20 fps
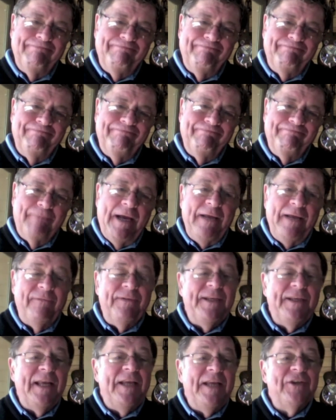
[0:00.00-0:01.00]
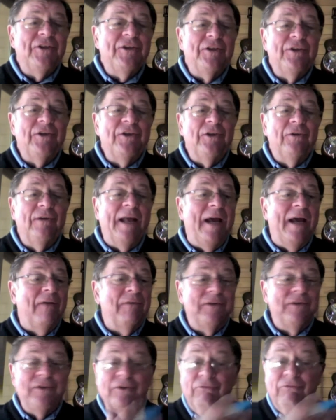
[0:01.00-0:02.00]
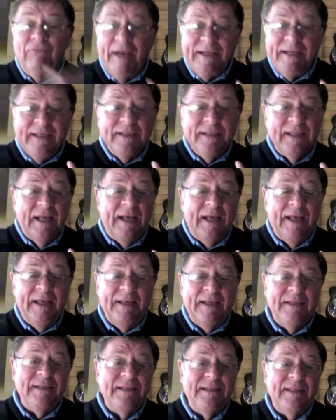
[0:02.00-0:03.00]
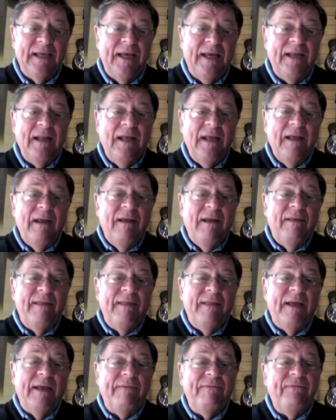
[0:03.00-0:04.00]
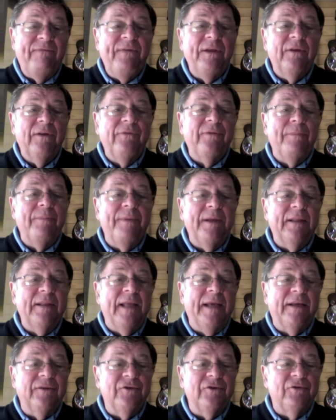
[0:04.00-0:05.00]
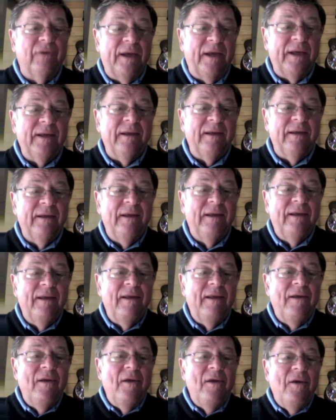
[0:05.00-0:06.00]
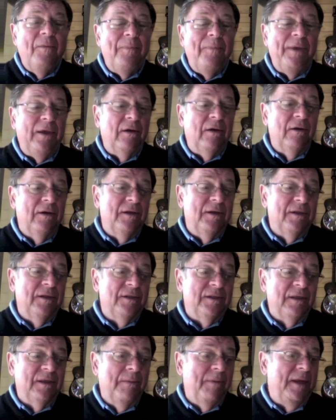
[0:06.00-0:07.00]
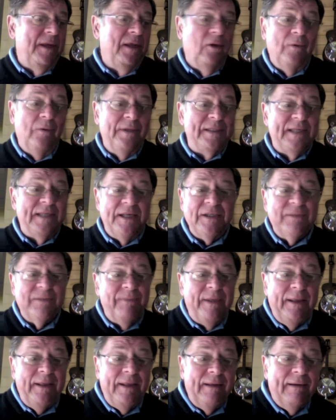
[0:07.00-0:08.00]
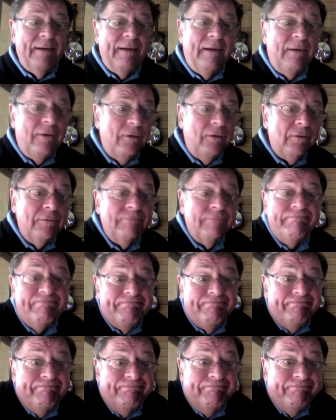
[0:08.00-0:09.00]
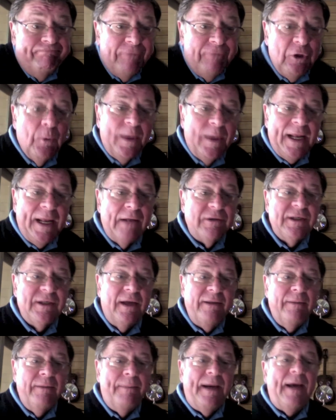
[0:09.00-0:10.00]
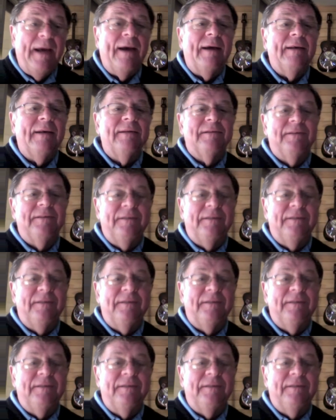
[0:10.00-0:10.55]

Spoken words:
my invitation to you now is to recognize that that feels a bit like a trick, because somebody always says to me, "Oh, you went outside the box."